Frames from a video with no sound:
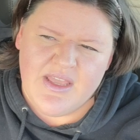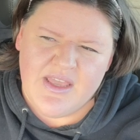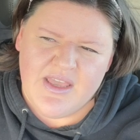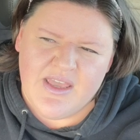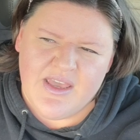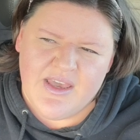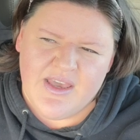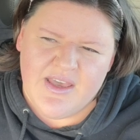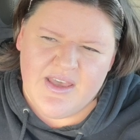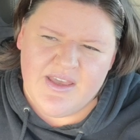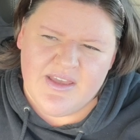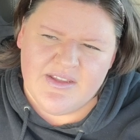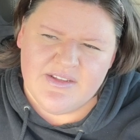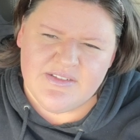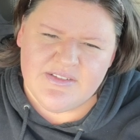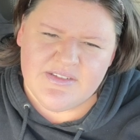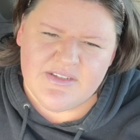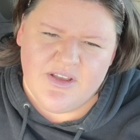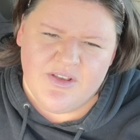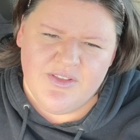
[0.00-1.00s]

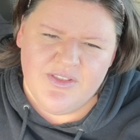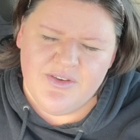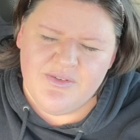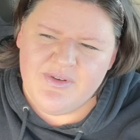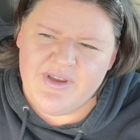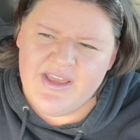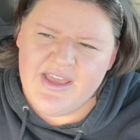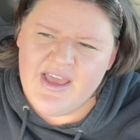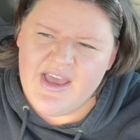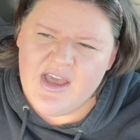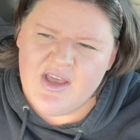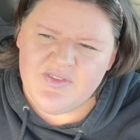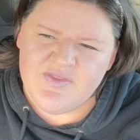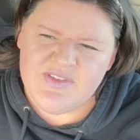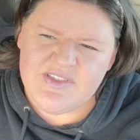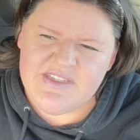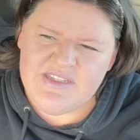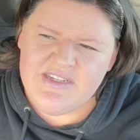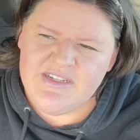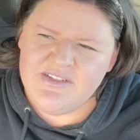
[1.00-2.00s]
And although I have
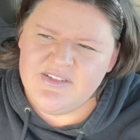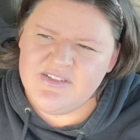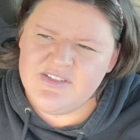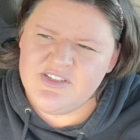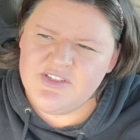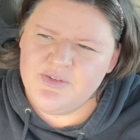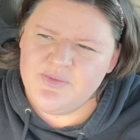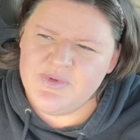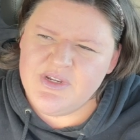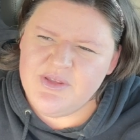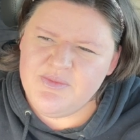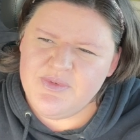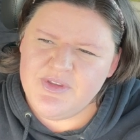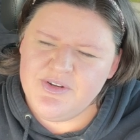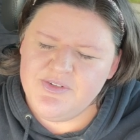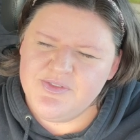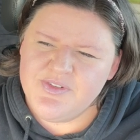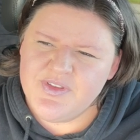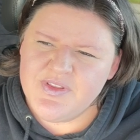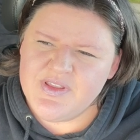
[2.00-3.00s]
seen so many
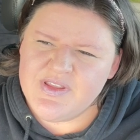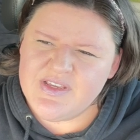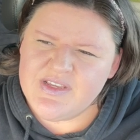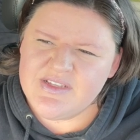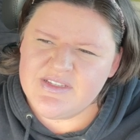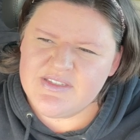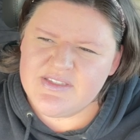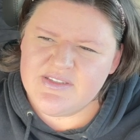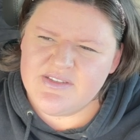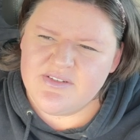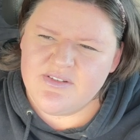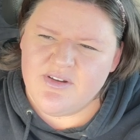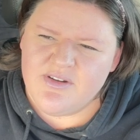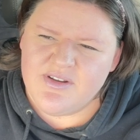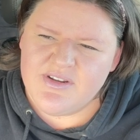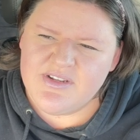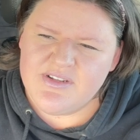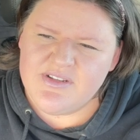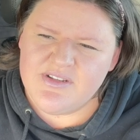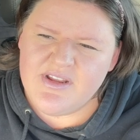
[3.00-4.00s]
beautiful things and
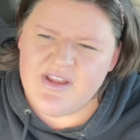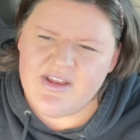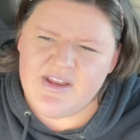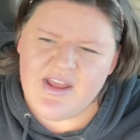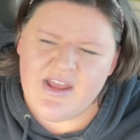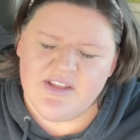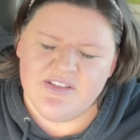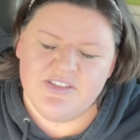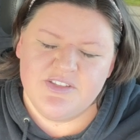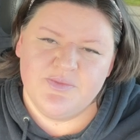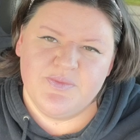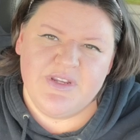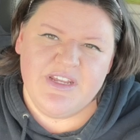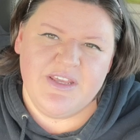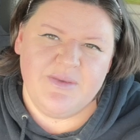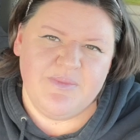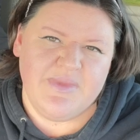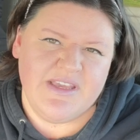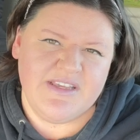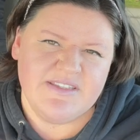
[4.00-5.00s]
gone and had so many
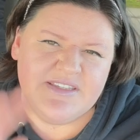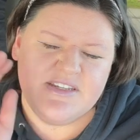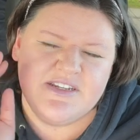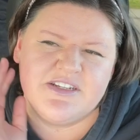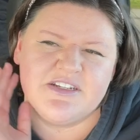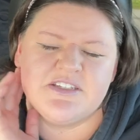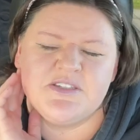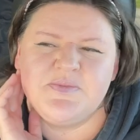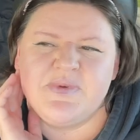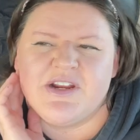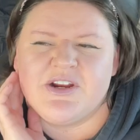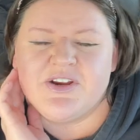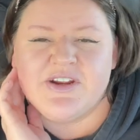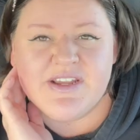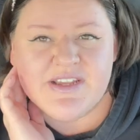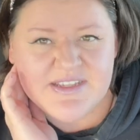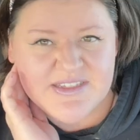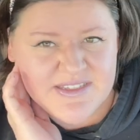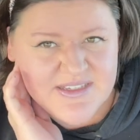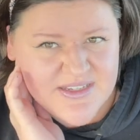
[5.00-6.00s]
amazing
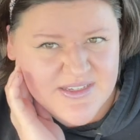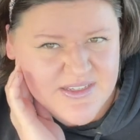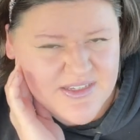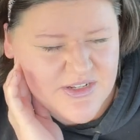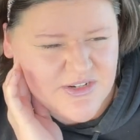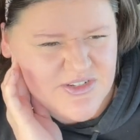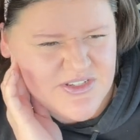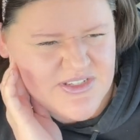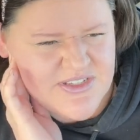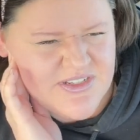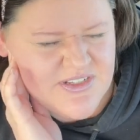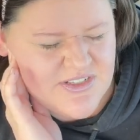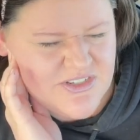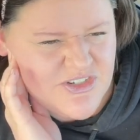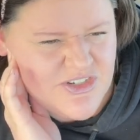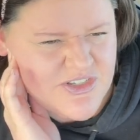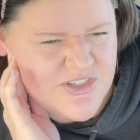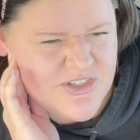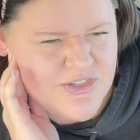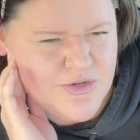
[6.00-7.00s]
experiences, there's still
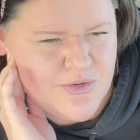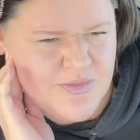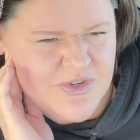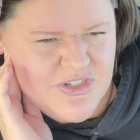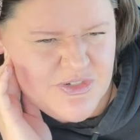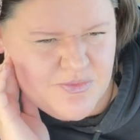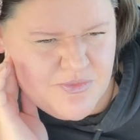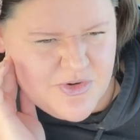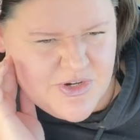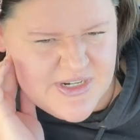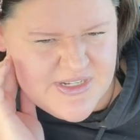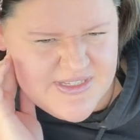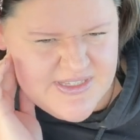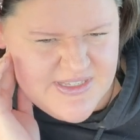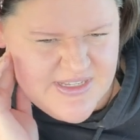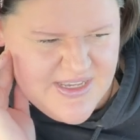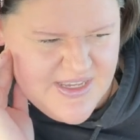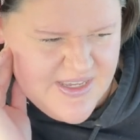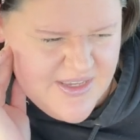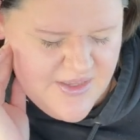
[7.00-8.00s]
just so much more to
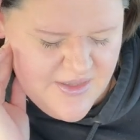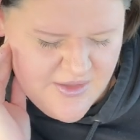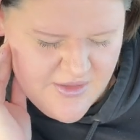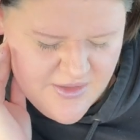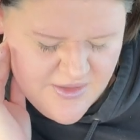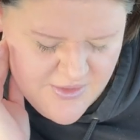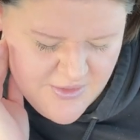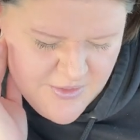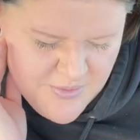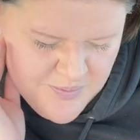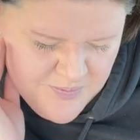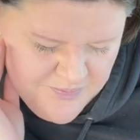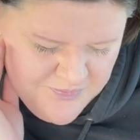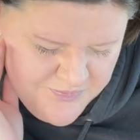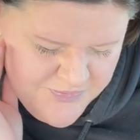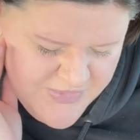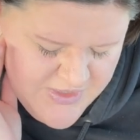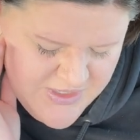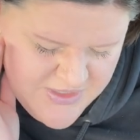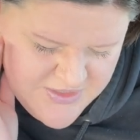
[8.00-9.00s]
see.
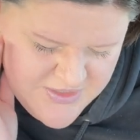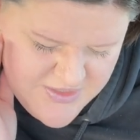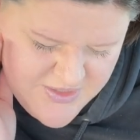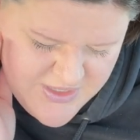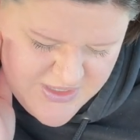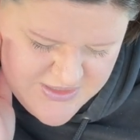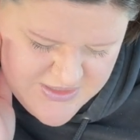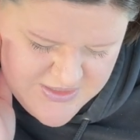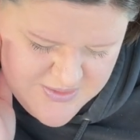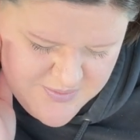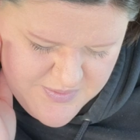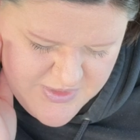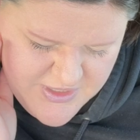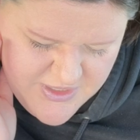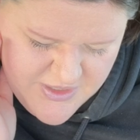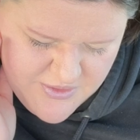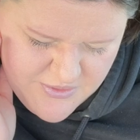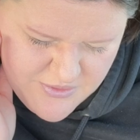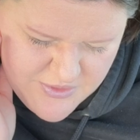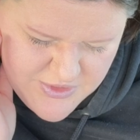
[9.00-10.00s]
So that's
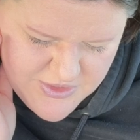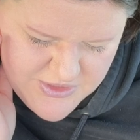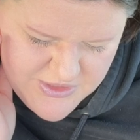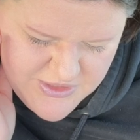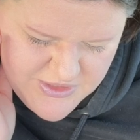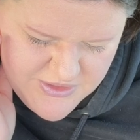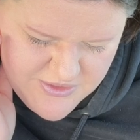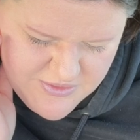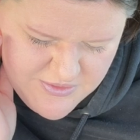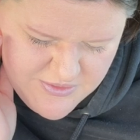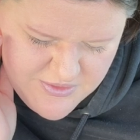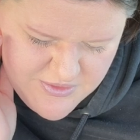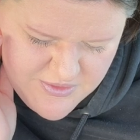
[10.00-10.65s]
something I want to do.